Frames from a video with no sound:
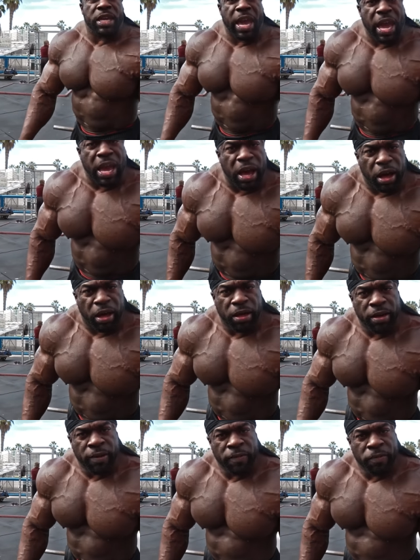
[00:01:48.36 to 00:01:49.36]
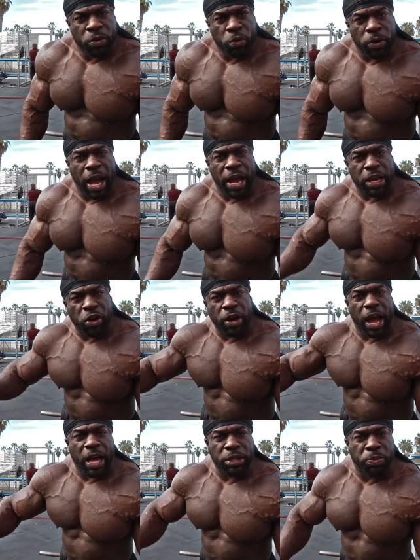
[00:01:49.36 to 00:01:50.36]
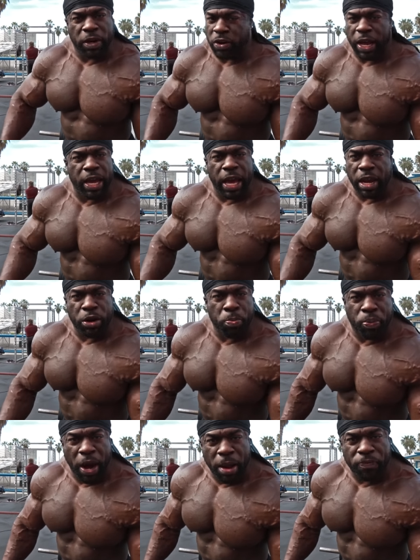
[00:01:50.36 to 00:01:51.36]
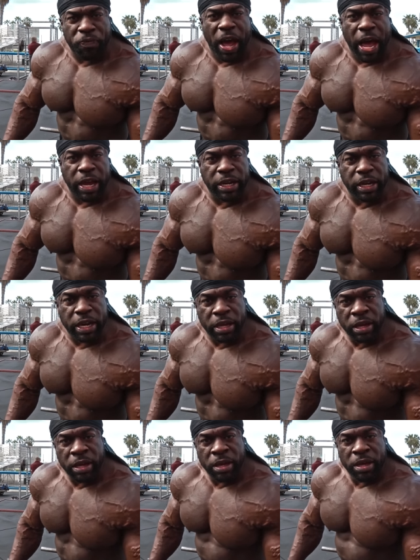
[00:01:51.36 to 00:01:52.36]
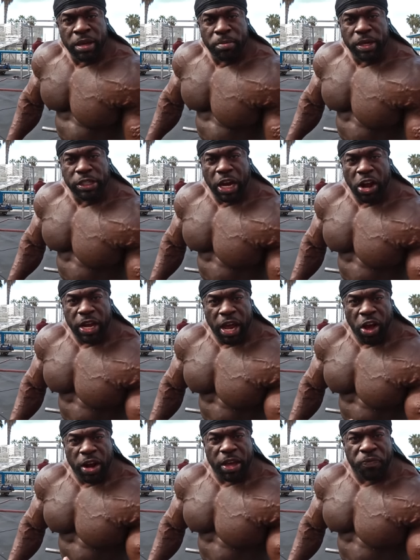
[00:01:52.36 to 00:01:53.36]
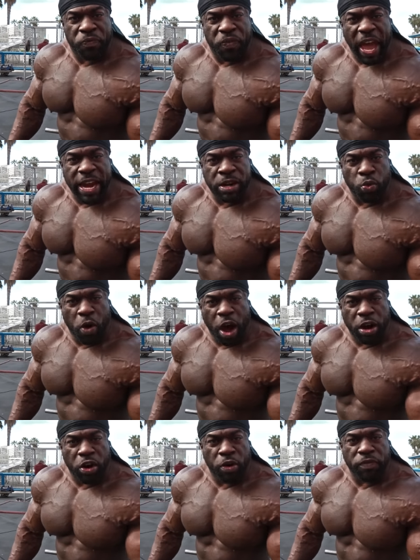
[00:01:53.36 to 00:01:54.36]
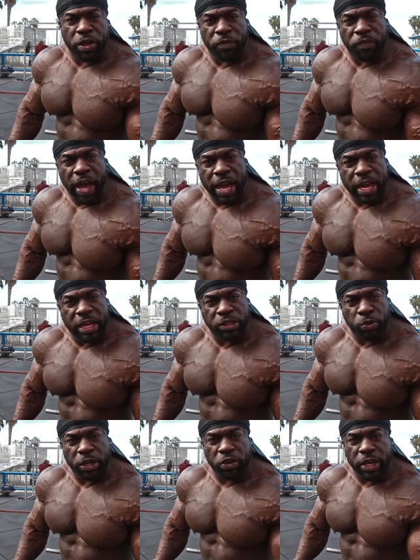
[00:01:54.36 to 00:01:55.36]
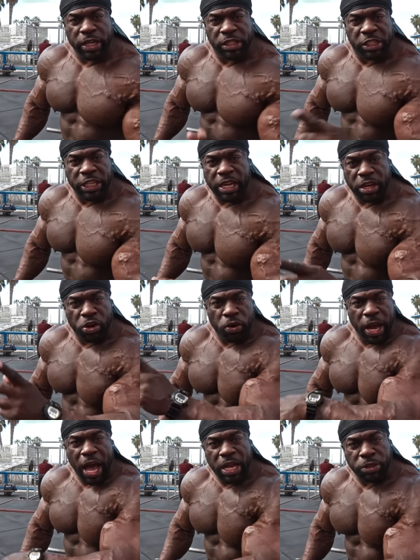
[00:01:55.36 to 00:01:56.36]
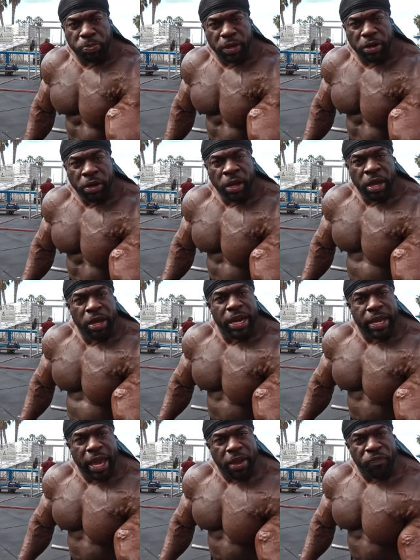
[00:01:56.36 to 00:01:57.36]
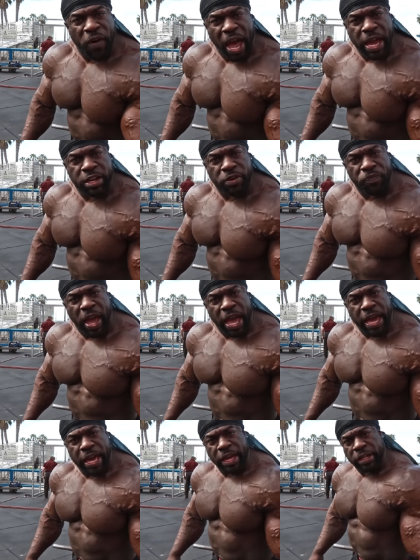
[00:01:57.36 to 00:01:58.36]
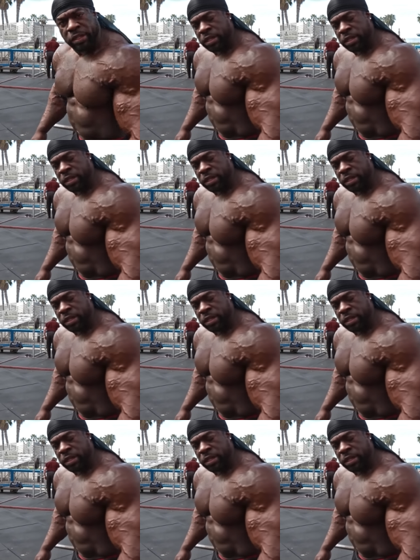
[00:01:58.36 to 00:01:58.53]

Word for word: Yeah. When I go to the hospital, they ain't got no problem finding it. But y'all got all that fat water over your veins. When you get sick, go to the hospital, they can't find your veins.